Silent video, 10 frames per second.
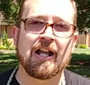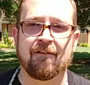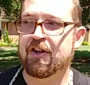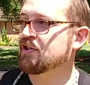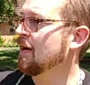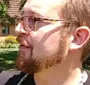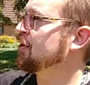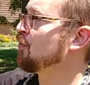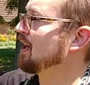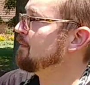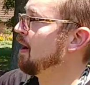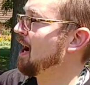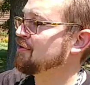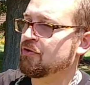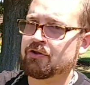If there's something directly
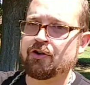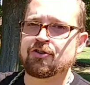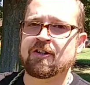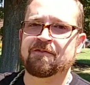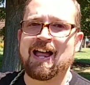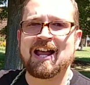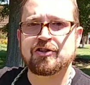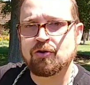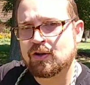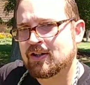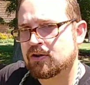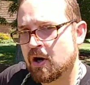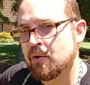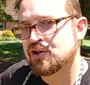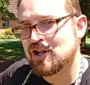behind you and you're using flash, you'll
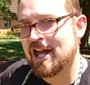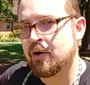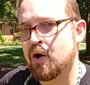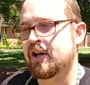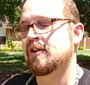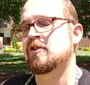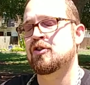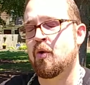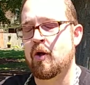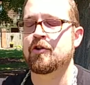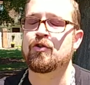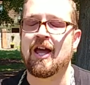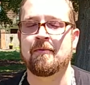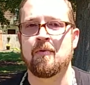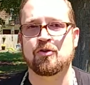throw a shadow on it. You don't want to do
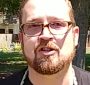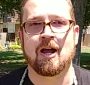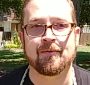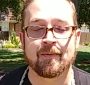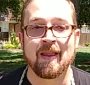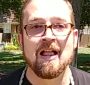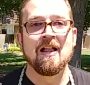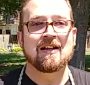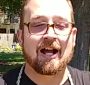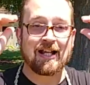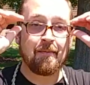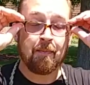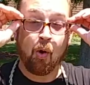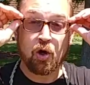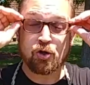that most times. Guys, I'm a
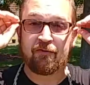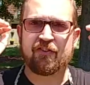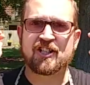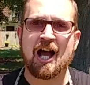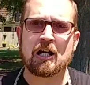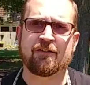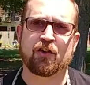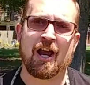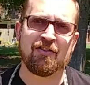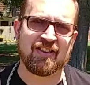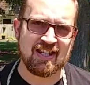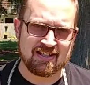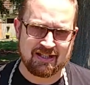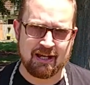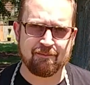portrait photographer, and these
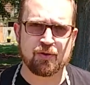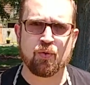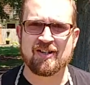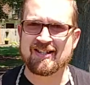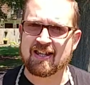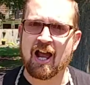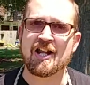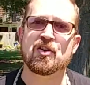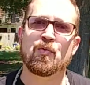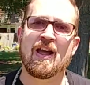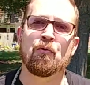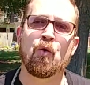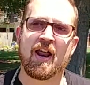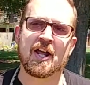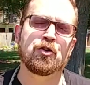tips were designed around
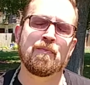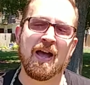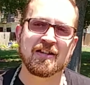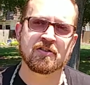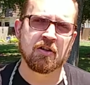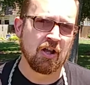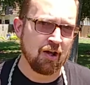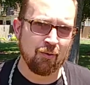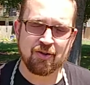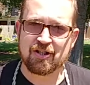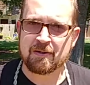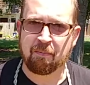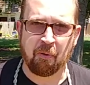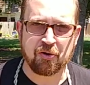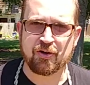what I do best, which is
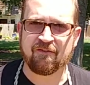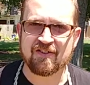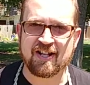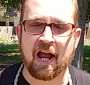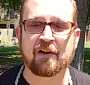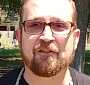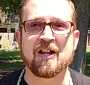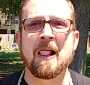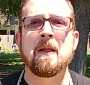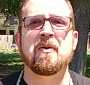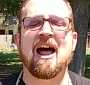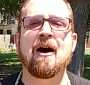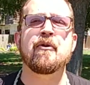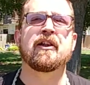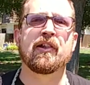portrait photography. But
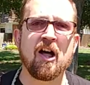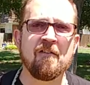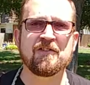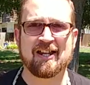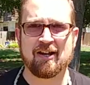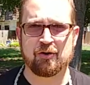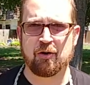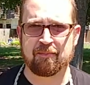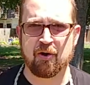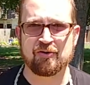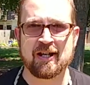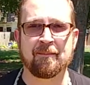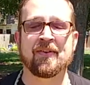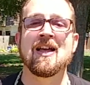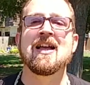I would love to hear your pro
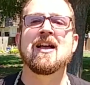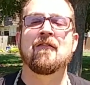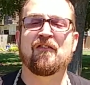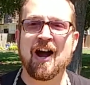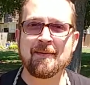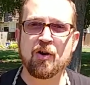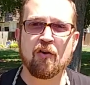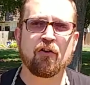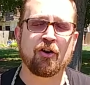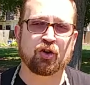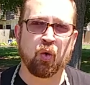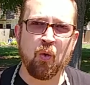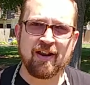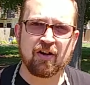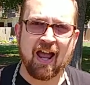tips. Find me over on
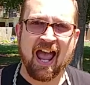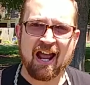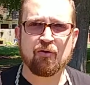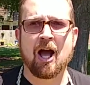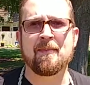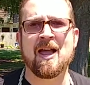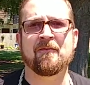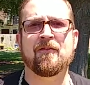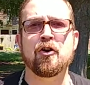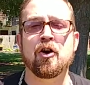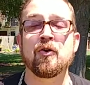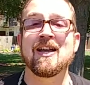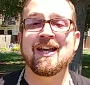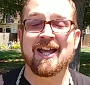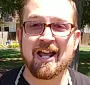Twitter, at RobHamPhoto.
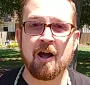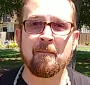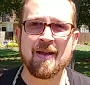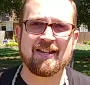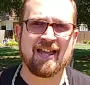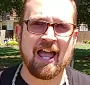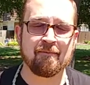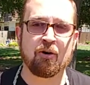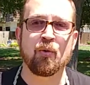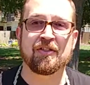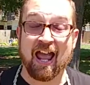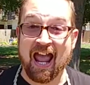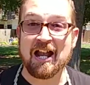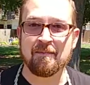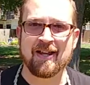Hit up Mint Camera with
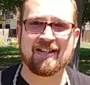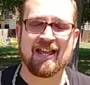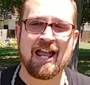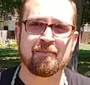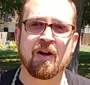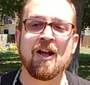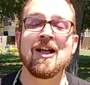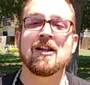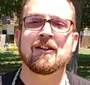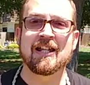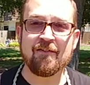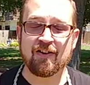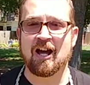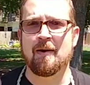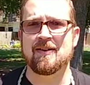at Mint Camera. Leave a
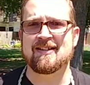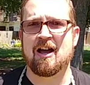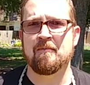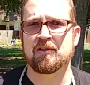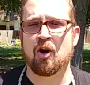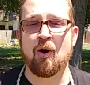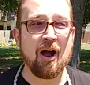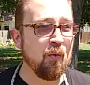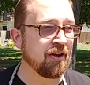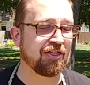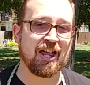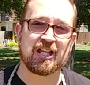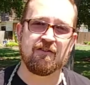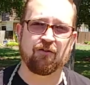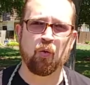comment down below. I want to
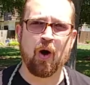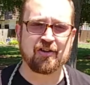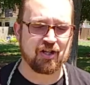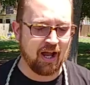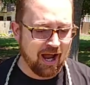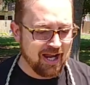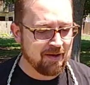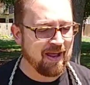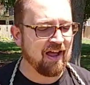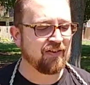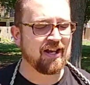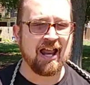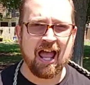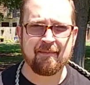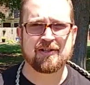thank you for watching. I am having
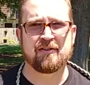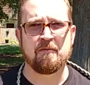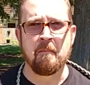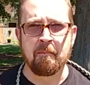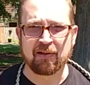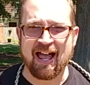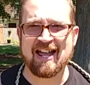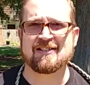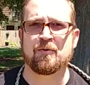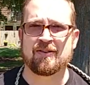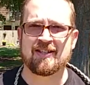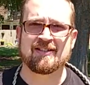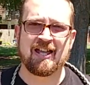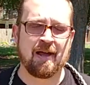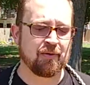an absolute blast with
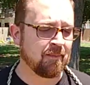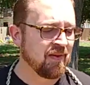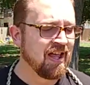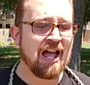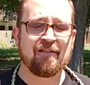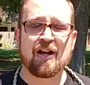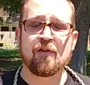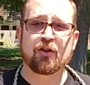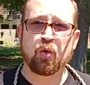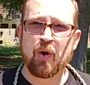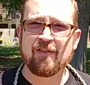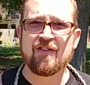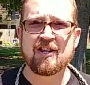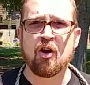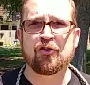this camera. I've got over 20
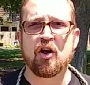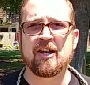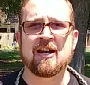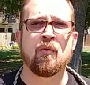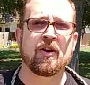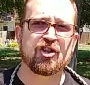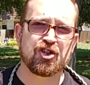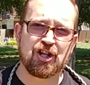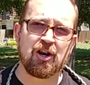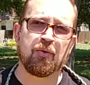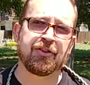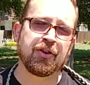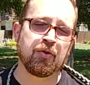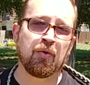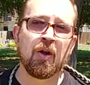videos on it, and I want to share with
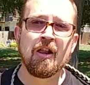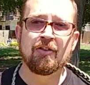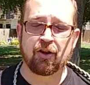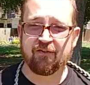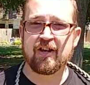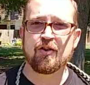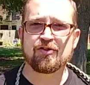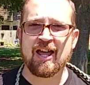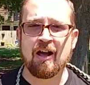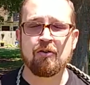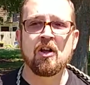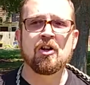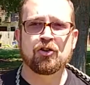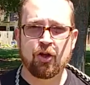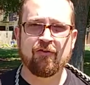you those videos now.
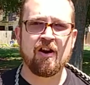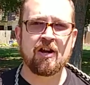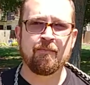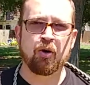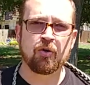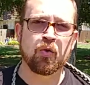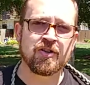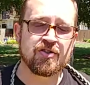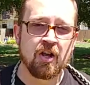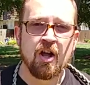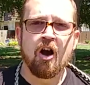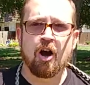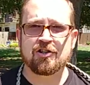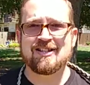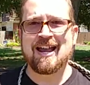Two very important ones,
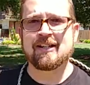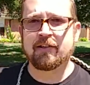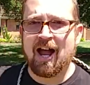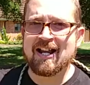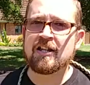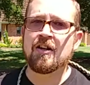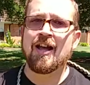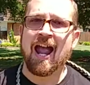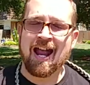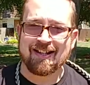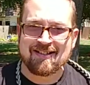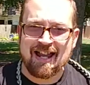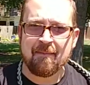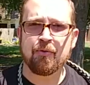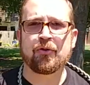understanding lighting and
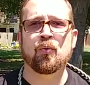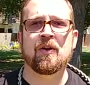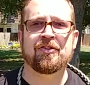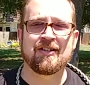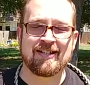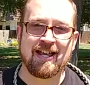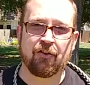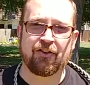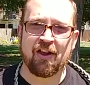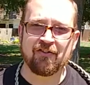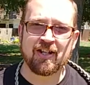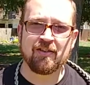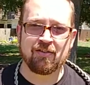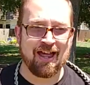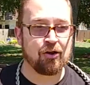examples with the
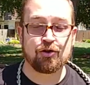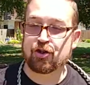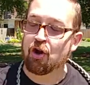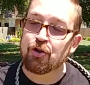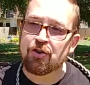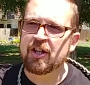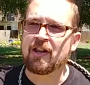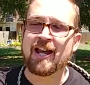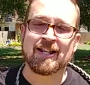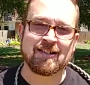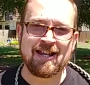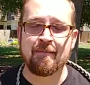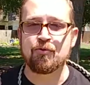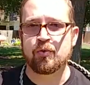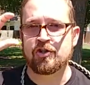TL70. That'll show you the lighting
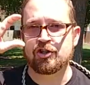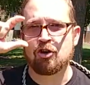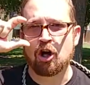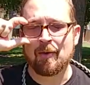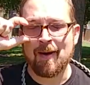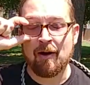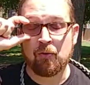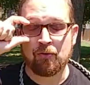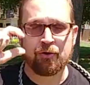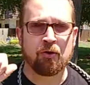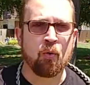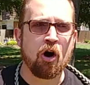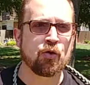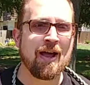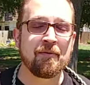examples we just talked about through a
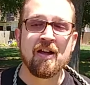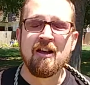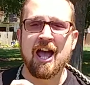walk around.